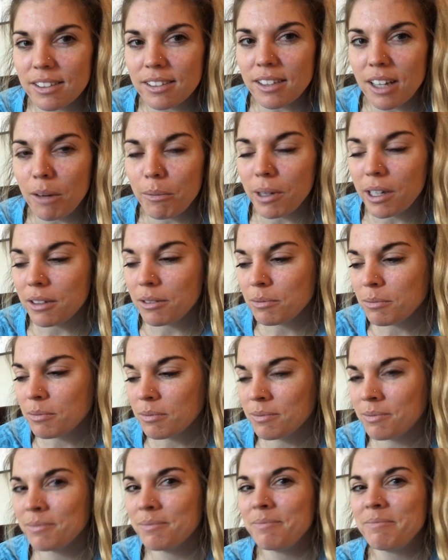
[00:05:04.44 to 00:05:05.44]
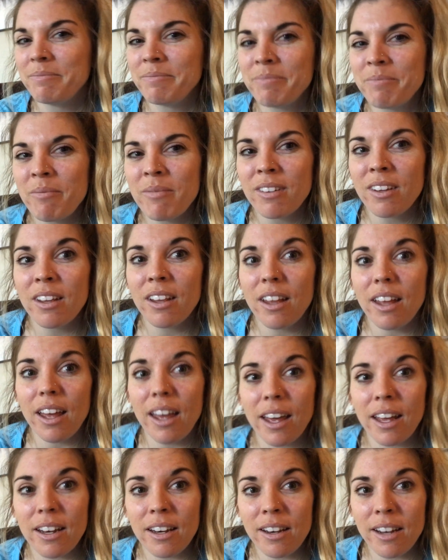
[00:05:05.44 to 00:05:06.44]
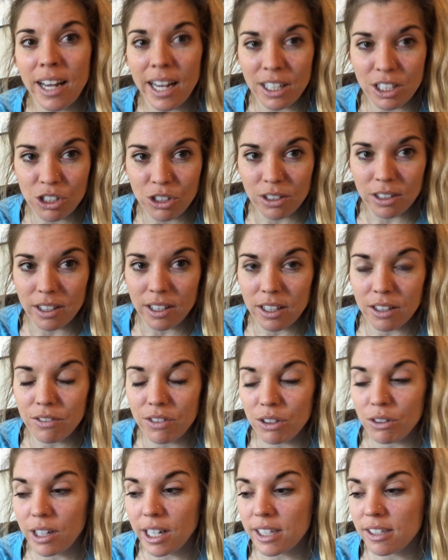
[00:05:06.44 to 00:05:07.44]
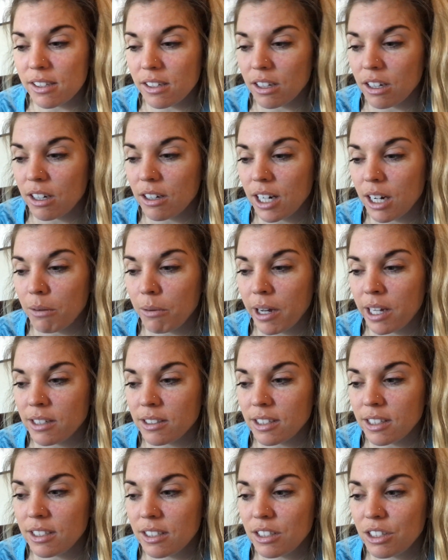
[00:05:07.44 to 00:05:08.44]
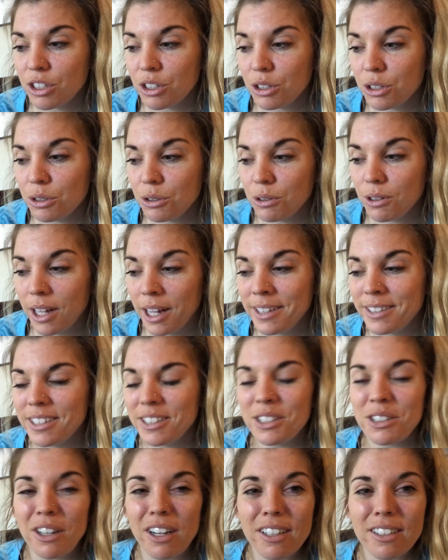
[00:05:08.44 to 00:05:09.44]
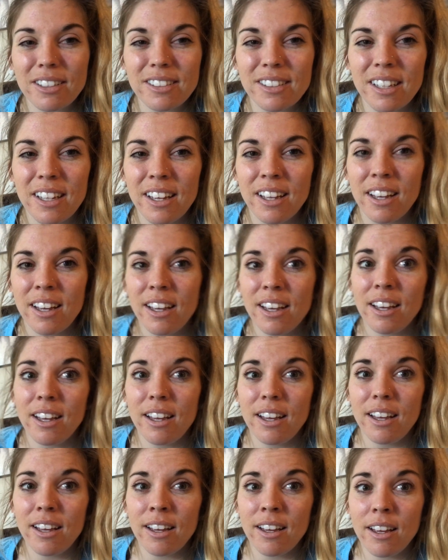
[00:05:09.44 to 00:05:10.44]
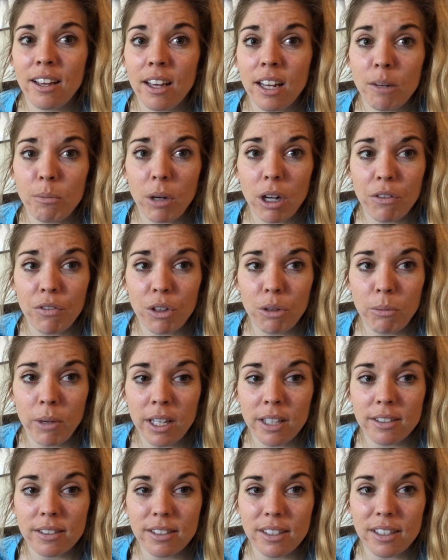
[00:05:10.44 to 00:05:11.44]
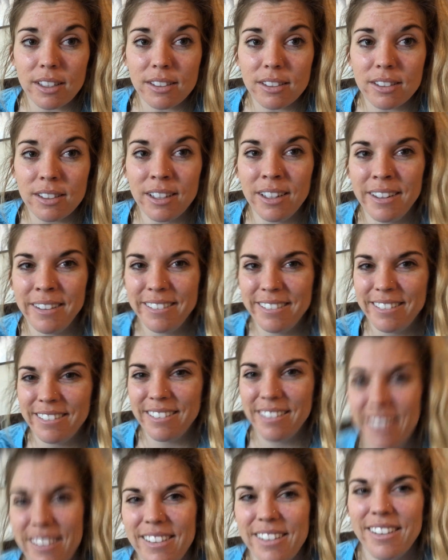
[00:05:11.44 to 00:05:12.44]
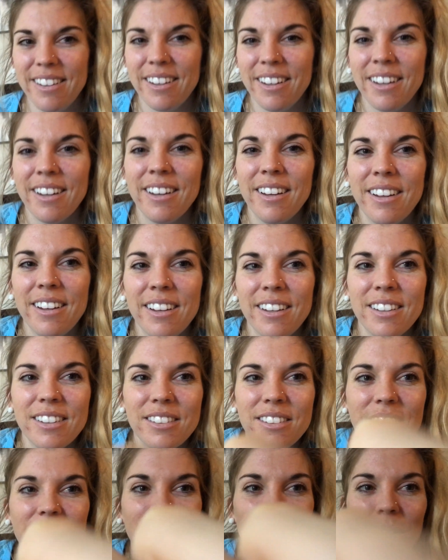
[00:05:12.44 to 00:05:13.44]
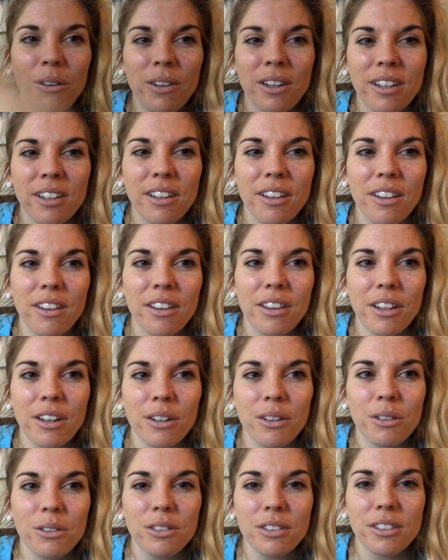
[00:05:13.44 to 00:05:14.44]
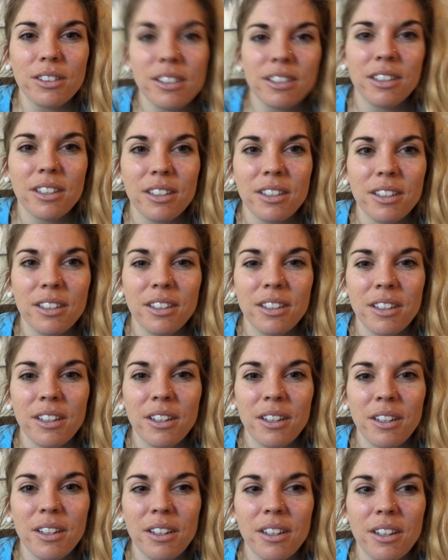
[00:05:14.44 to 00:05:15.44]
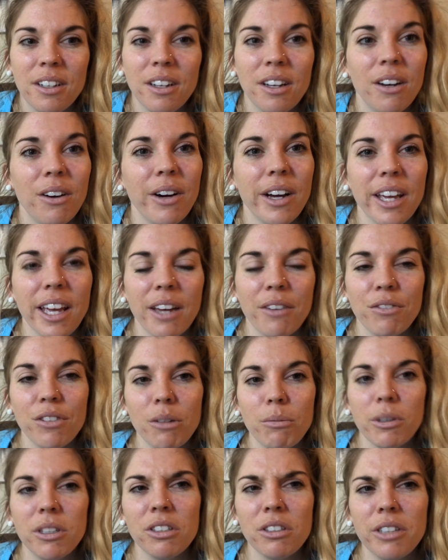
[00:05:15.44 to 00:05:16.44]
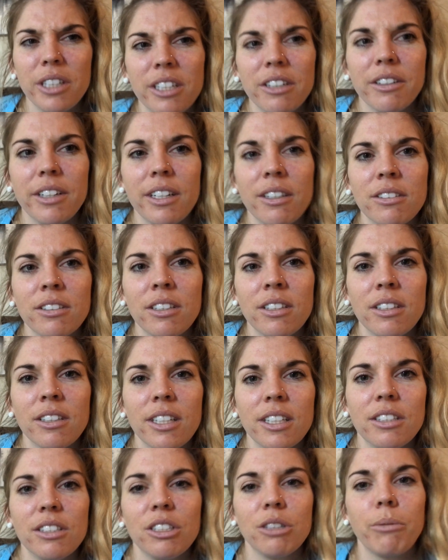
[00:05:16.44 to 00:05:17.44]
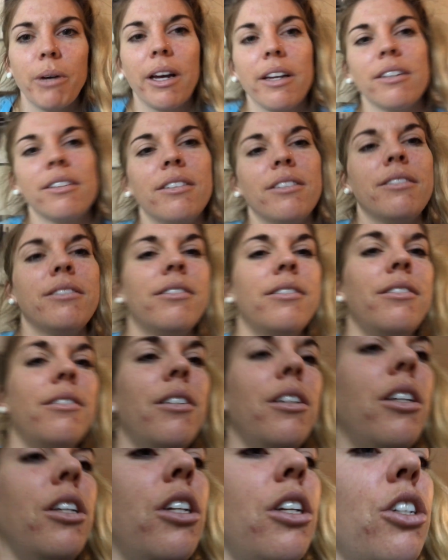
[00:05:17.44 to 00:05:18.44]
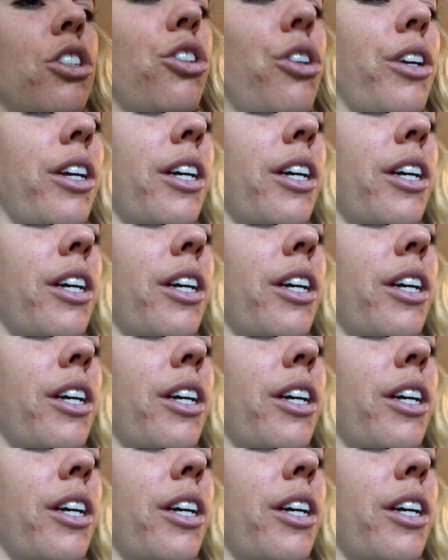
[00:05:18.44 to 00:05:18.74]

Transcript: is coming. And naturally, a few days ago, I went into London Drugs and I bought a few magazines. So those, oh, I can't flip my screen around. That's too bad. I'll show